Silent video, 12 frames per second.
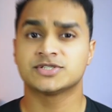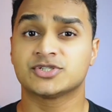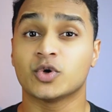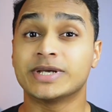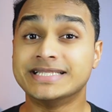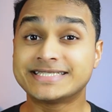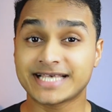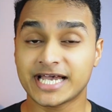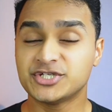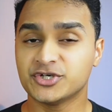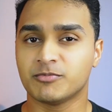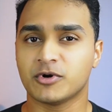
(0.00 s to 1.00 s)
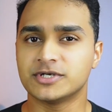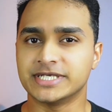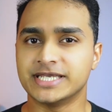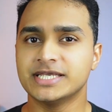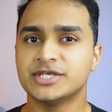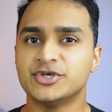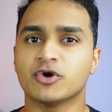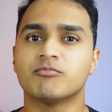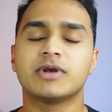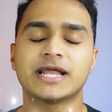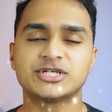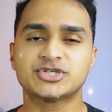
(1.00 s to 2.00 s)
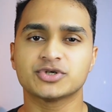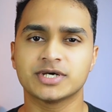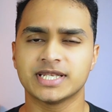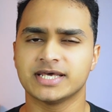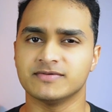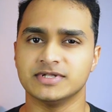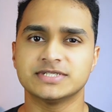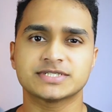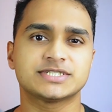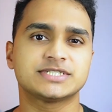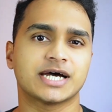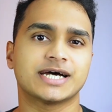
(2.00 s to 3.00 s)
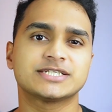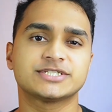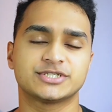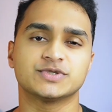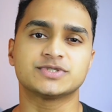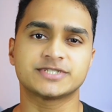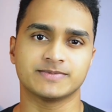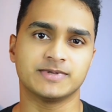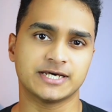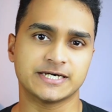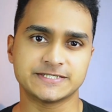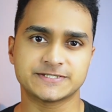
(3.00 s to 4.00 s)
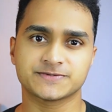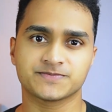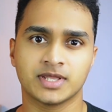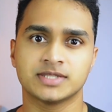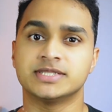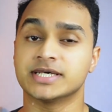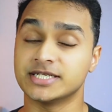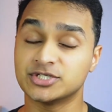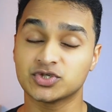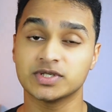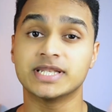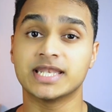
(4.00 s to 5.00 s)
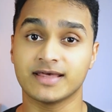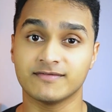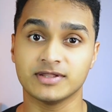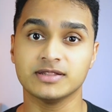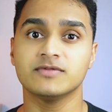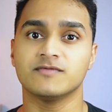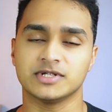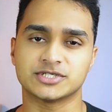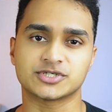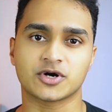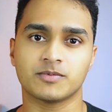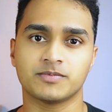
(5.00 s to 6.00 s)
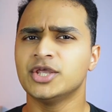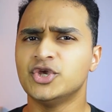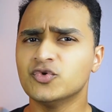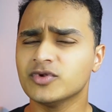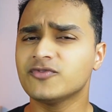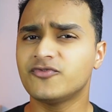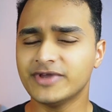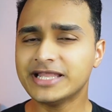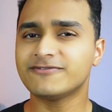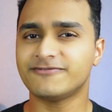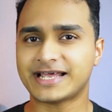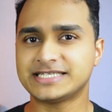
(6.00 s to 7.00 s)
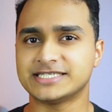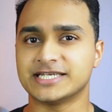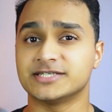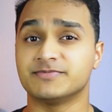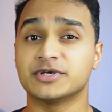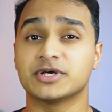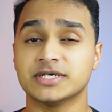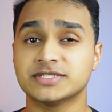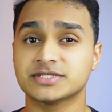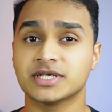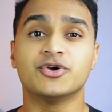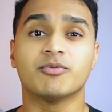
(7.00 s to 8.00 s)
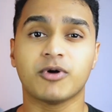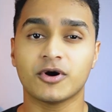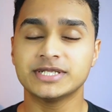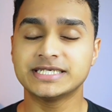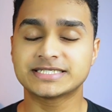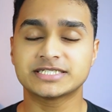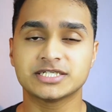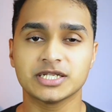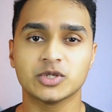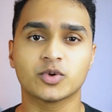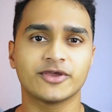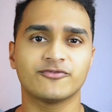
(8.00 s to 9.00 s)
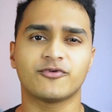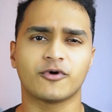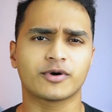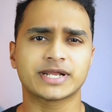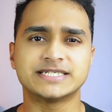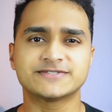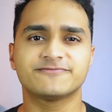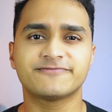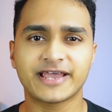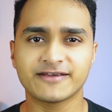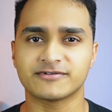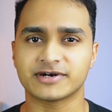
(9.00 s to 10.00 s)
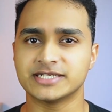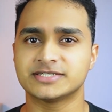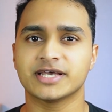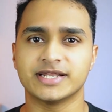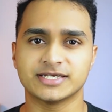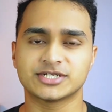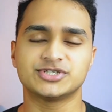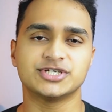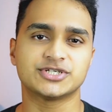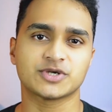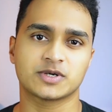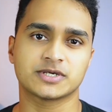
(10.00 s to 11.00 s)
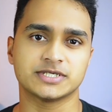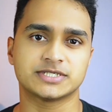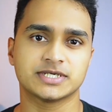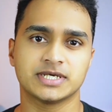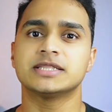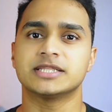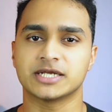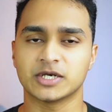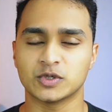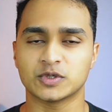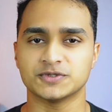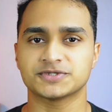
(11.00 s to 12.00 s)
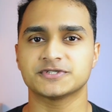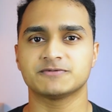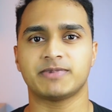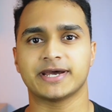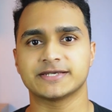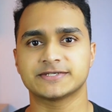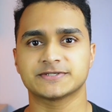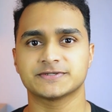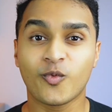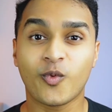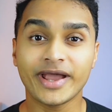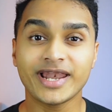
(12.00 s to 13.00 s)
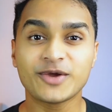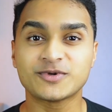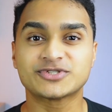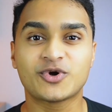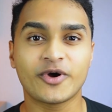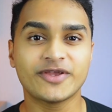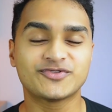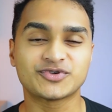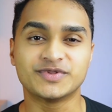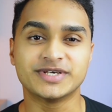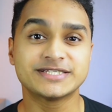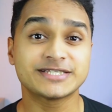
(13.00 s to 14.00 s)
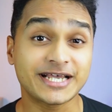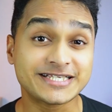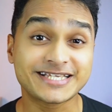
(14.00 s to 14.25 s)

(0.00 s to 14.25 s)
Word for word: So inside your body, your blood sugar levels starts to stabilize. The insulin level will drop. You will feel fatigued because your body is still looking for its favorite energy shortcut the glucose spikes. While I was going through this, I